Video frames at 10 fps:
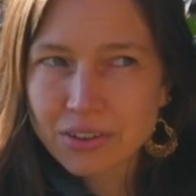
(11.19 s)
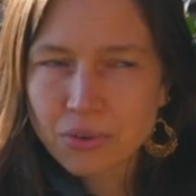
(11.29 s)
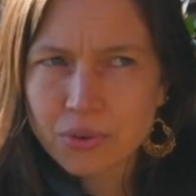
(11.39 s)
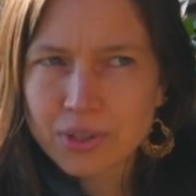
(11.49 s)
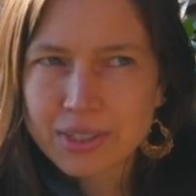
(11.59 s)

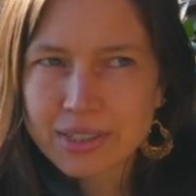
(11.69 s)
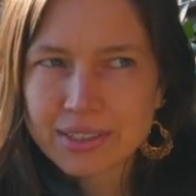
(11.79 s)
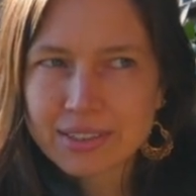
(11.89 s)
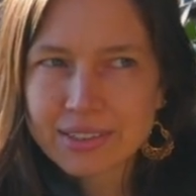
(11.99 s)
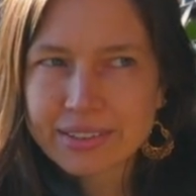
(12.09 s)

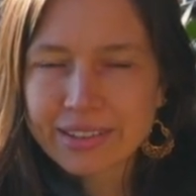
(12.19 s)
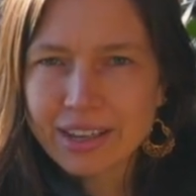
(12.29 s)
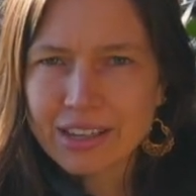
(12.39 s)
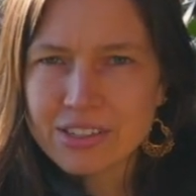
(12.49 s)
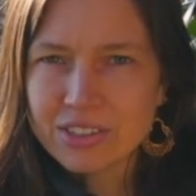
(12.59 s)
Or
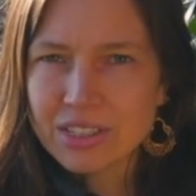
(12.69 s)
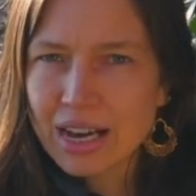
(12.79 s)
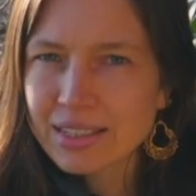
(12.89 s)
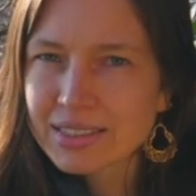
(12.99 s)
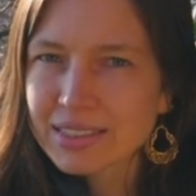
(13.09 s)

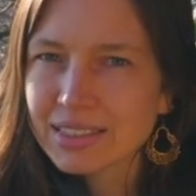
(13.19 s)
not.